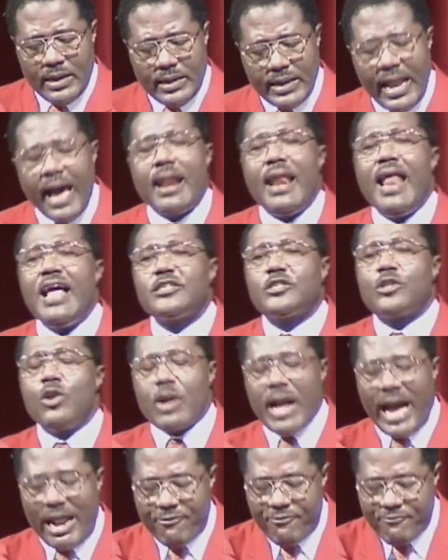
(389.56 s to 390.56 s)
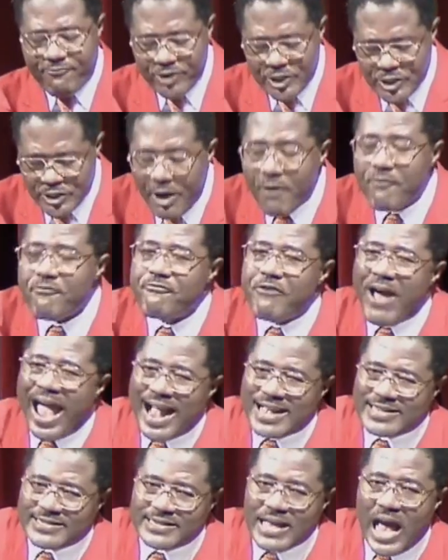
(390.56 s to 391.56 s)
Now let's look at some
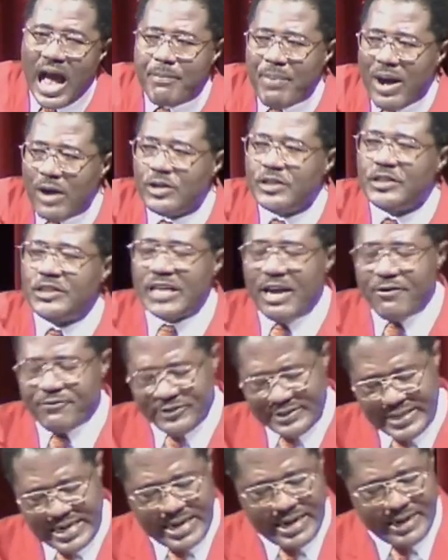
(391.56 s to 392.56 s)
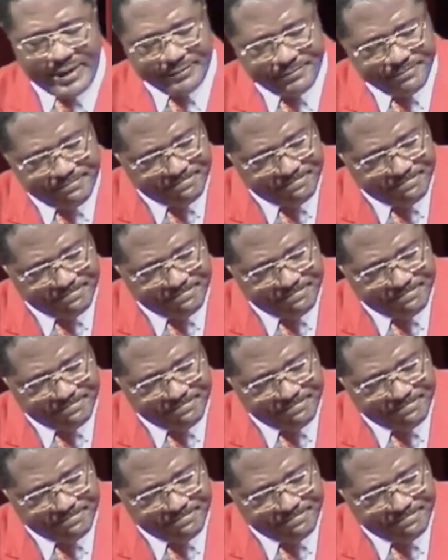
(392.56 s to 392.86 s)
facts about Jephthah.